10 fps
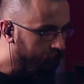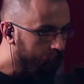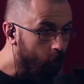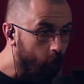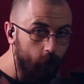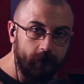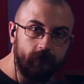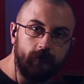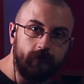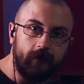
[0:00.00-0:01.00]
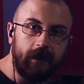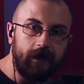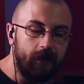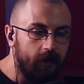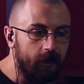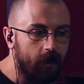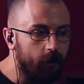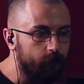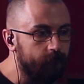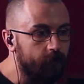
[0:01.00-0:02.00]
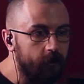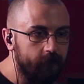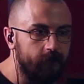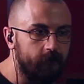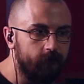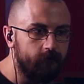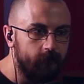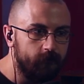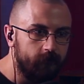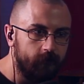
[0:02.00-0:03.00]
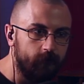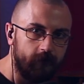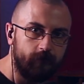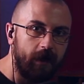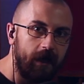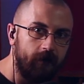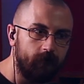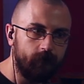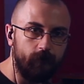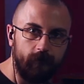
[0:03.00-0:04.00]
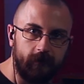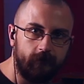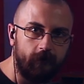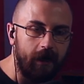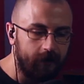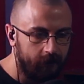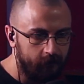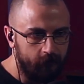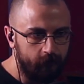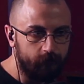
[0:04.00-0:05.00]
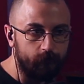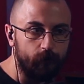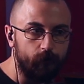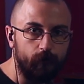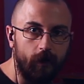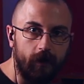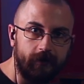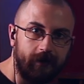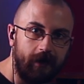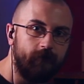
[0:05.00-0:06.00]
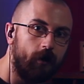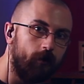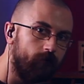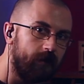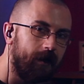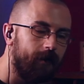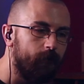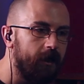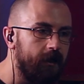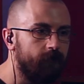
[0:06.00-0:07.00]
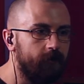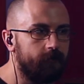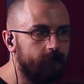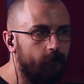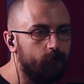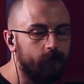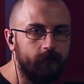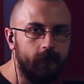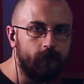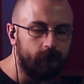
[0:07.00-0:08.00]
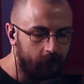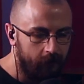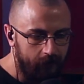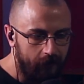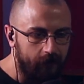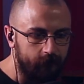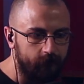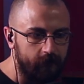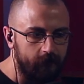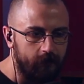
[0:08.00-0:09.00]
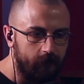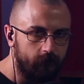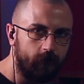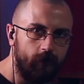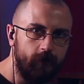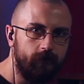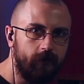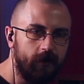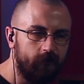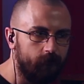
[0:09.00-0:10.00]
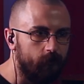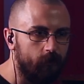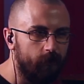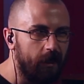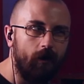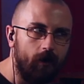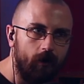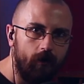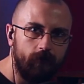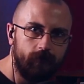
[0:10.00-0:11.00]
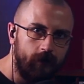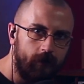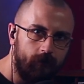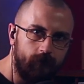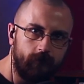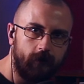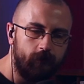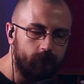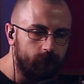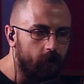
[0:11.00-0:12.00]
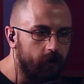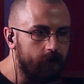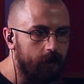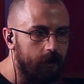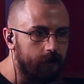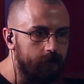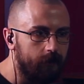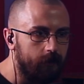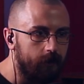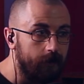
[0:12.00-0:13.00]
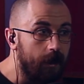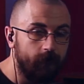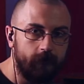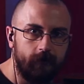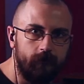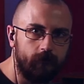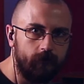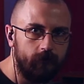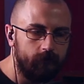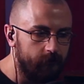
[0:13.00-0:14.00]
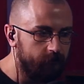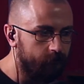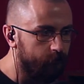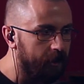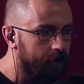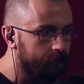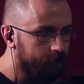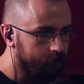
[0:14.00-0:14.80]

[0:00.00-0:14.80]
Oh, and I should say I was first introduced to this band through this track, through Death Note, the anime. This song was used as the intro music for about half the show's run, and yeah, this introduced me to the band.